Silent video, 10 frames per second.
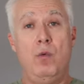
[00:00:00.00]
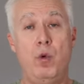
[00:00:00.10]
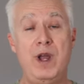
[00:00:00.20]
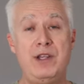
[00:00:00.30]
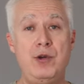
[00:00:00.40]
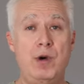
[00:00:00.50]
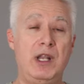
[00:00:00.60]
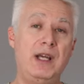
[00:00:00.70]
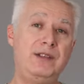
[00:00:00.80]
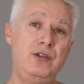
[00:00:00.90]
when you are
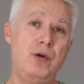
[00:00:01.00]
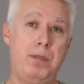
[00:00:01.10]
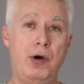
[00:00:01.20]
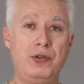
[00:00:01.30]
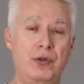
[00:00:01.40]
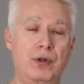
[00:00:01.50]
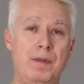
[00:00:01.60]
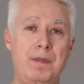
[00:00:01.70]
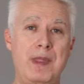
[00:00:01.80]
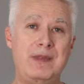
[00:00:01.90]
lighting your
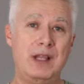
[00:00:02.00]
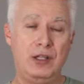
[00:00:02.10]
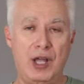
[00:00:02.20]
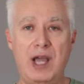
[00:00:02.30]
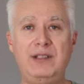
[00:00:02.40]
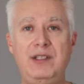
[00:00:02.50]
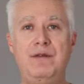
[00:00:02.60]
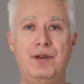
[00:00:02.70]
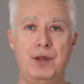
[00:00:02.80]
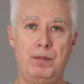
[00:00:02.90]
bottle, the lighting
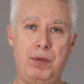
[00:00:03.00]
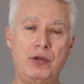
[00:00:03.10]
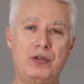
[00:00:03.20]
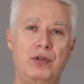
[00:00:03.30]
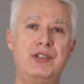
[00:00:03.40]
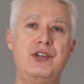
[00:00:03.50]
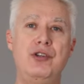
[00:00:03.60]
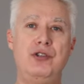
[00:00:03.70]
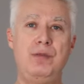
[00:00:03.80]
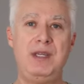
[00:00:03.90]
for the bottle is
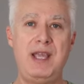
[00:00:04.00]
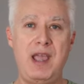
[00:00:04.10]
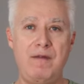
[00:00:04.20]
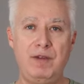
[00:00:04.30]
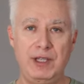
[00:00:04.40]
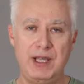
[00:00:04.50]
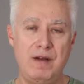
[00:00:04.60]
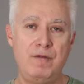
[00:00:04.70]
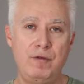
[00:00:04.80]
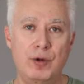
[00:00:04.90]
going to be heavily
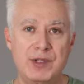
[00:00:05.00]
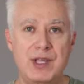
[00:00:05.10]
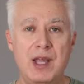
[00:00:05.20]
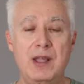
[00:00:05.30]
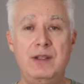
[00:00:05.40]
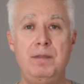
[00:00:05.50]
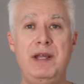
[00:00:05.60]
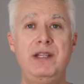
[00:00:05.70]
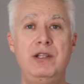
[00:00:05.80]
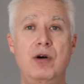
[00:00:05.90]
influenced
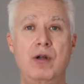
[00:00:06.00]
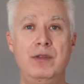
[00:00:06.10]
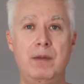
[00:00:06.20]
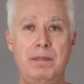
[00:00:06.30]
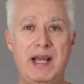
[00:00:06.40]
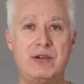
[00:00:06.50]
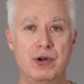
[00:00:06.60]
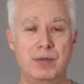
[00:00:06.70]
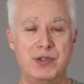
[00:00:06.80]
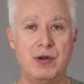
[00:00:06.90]
depending on the
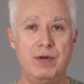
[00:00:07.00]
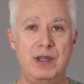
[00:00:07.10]
backdrop. So